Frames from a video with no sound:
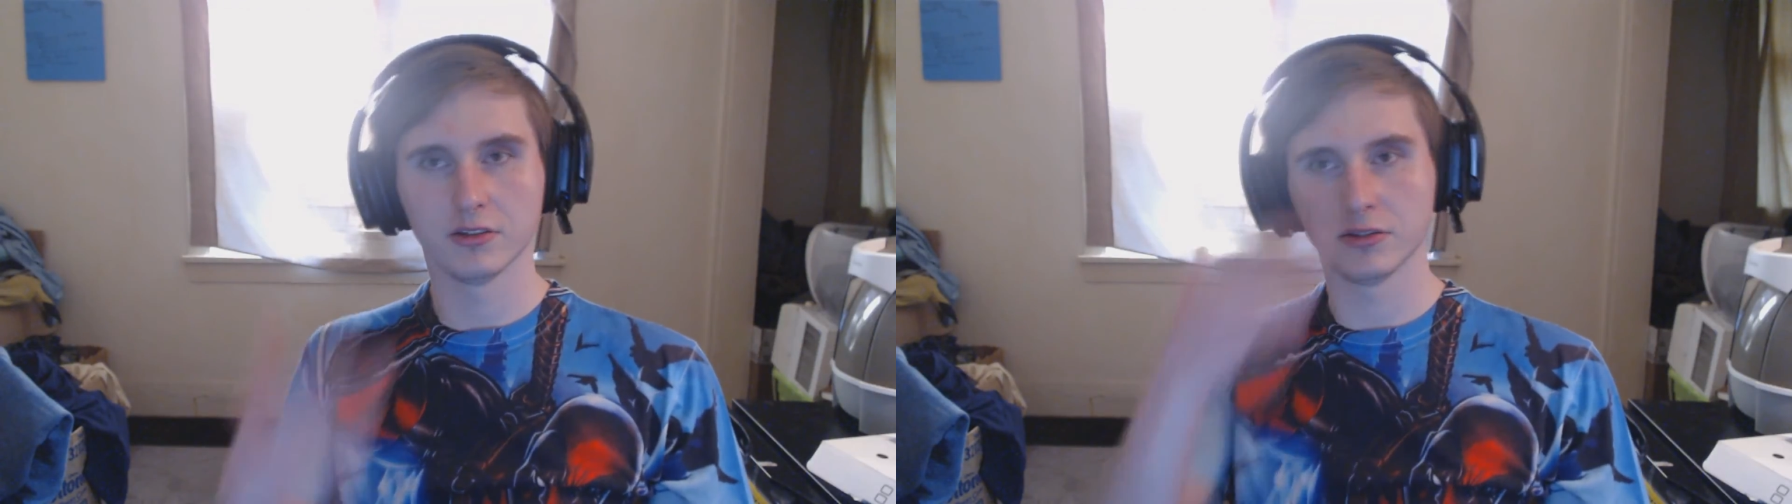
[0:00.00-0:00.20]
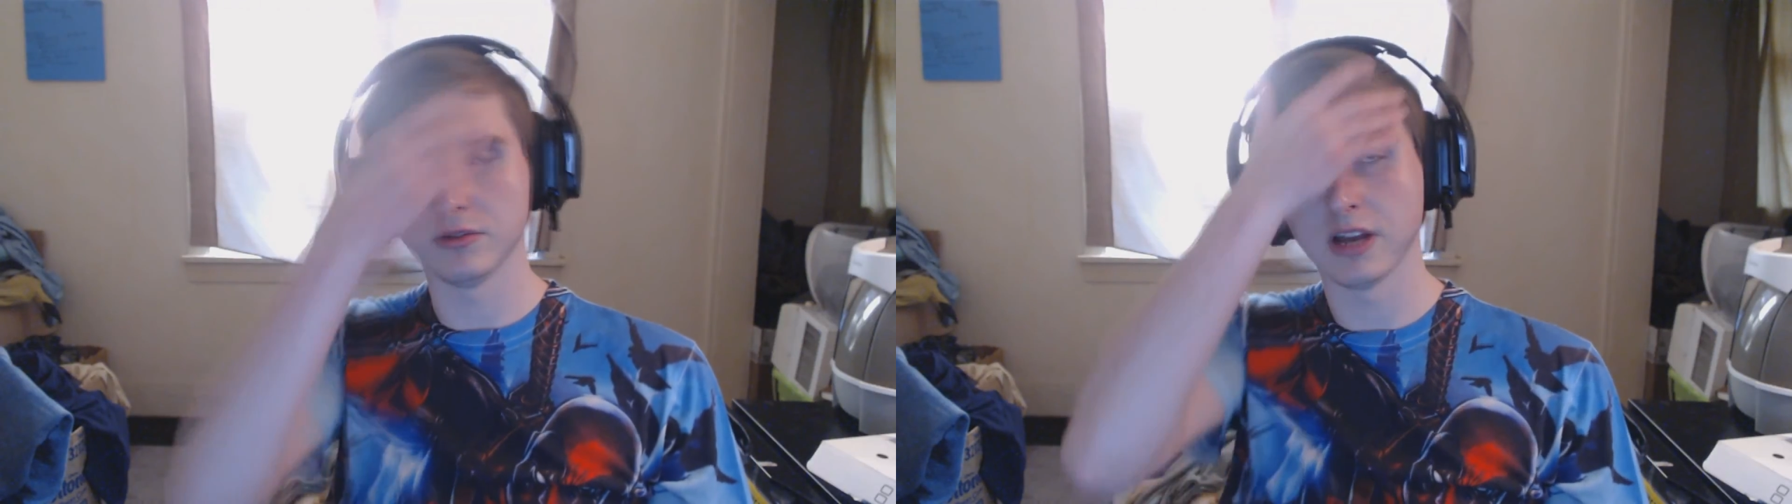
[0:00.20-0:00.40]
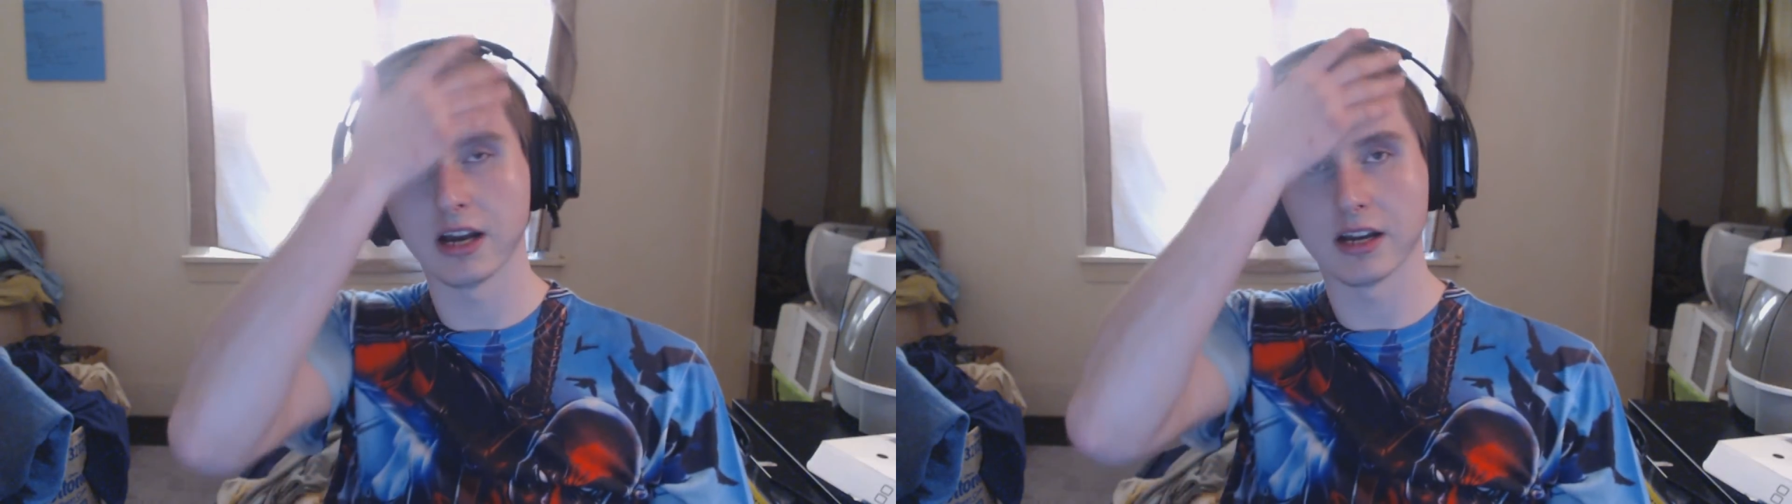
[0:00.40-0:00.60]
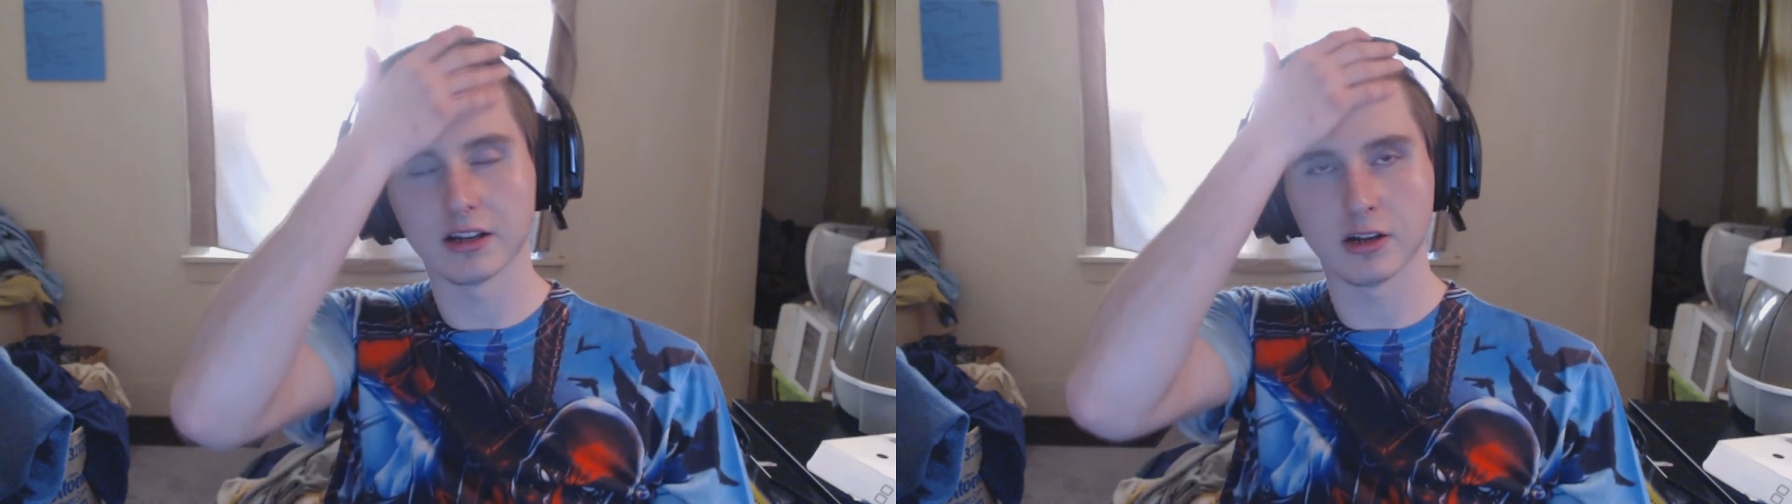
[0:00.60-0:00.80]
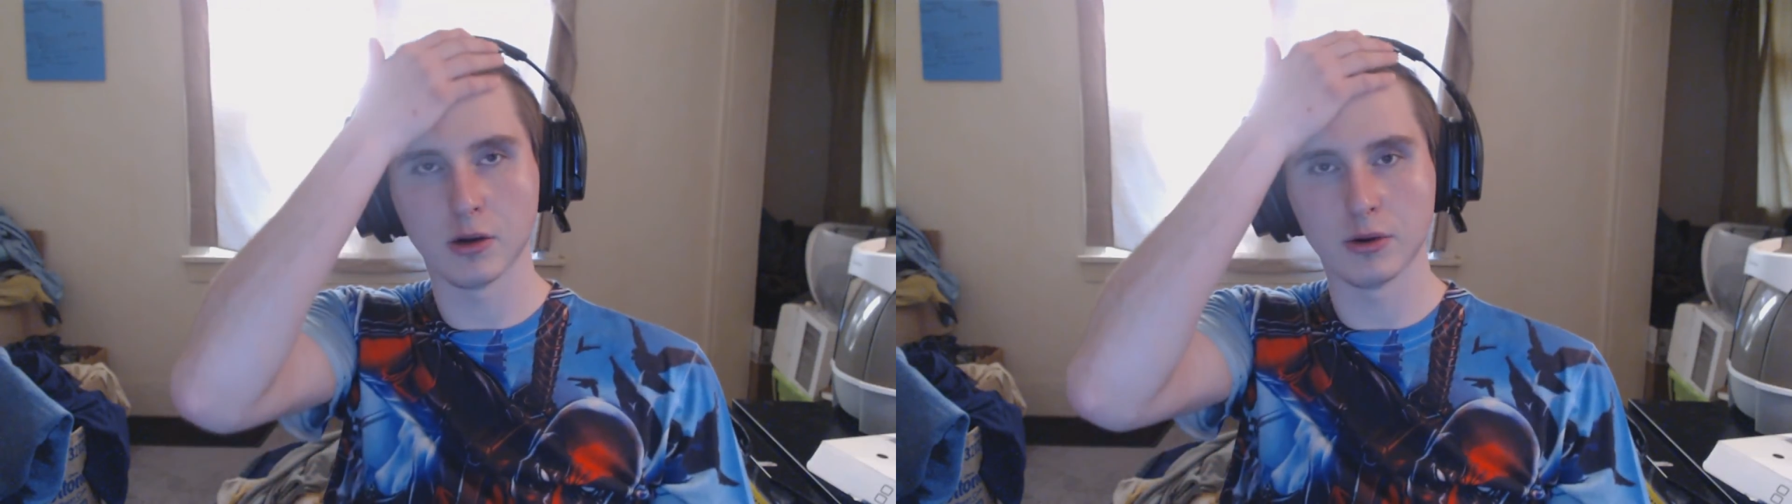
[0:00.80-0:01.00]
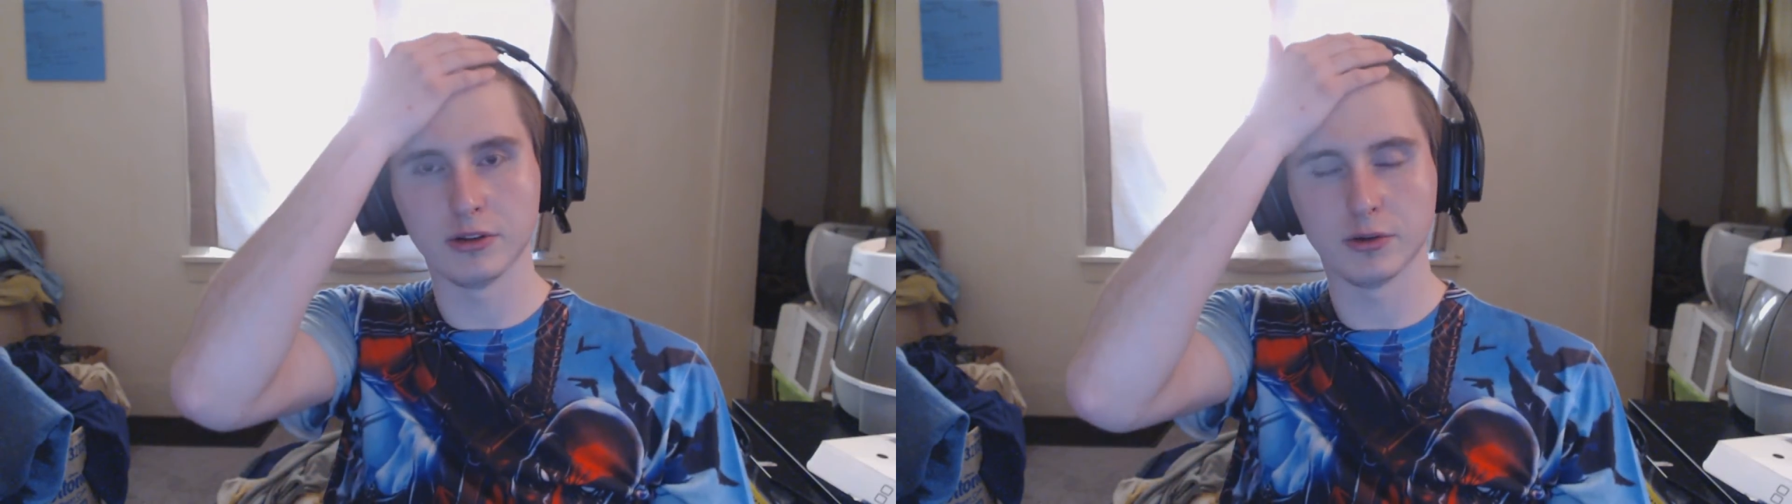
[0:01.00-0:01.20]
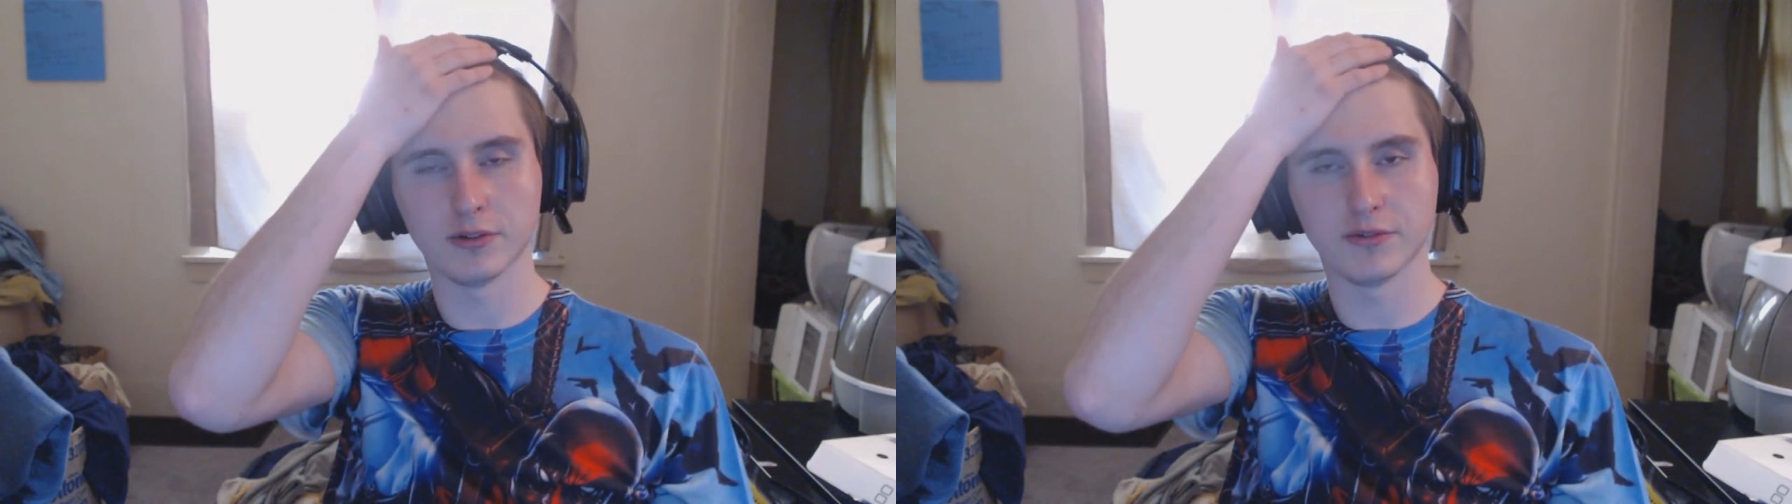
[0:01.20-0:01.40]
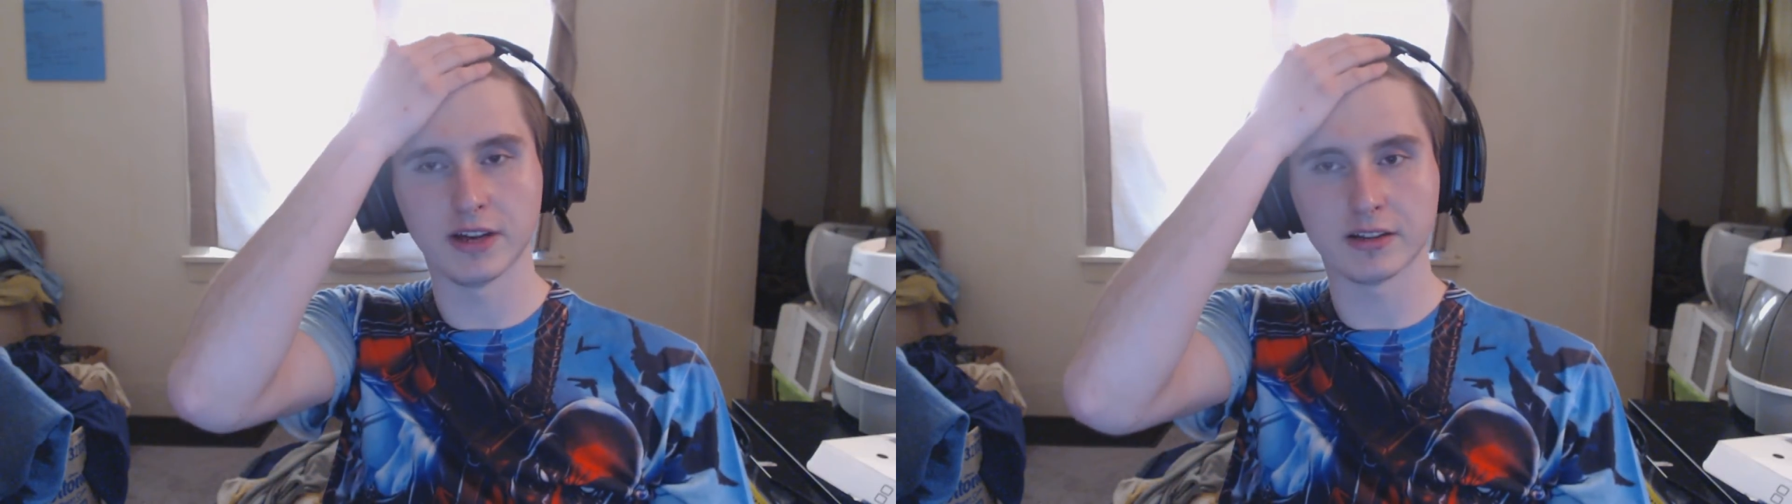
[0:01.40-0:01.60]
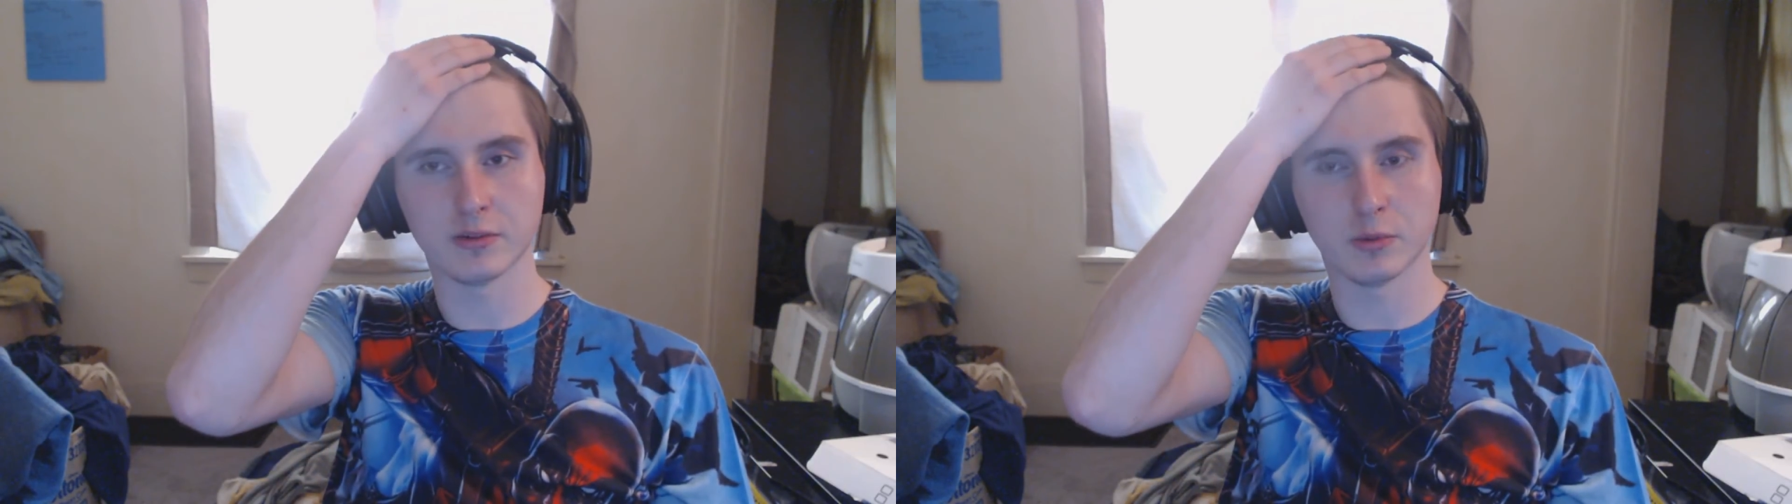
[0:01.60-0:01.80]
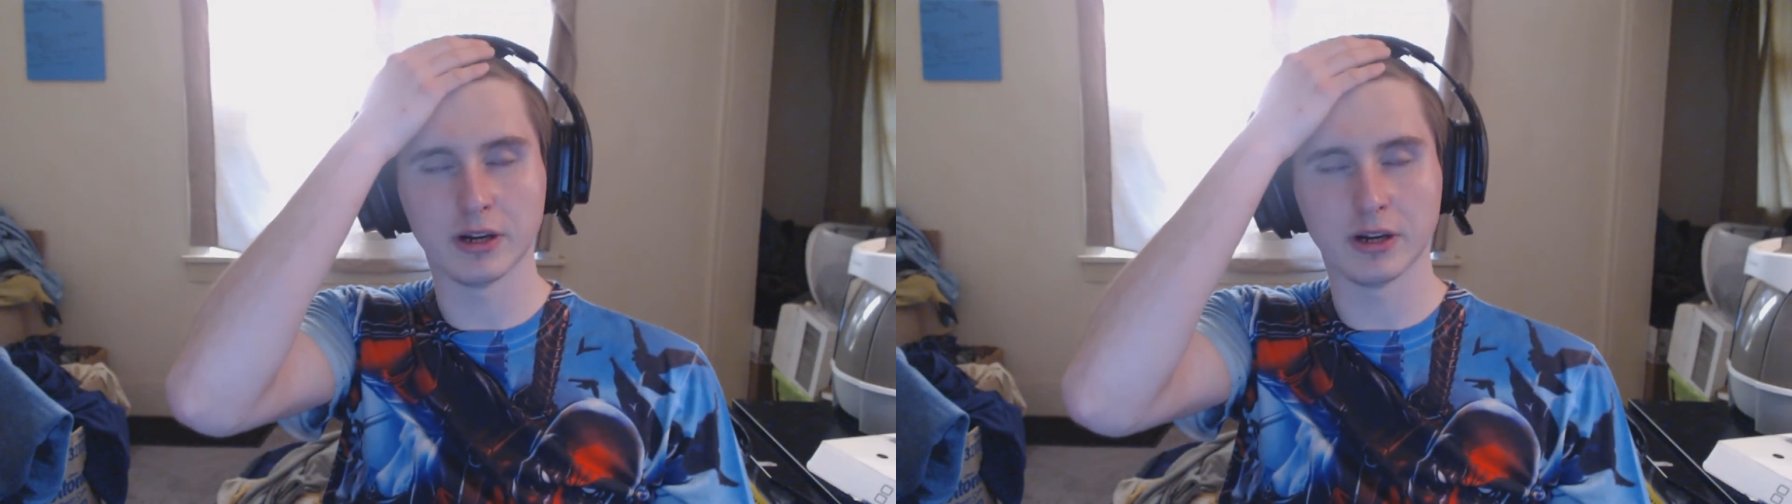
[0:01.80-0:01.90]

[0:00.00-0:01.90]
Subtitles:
to not go into effect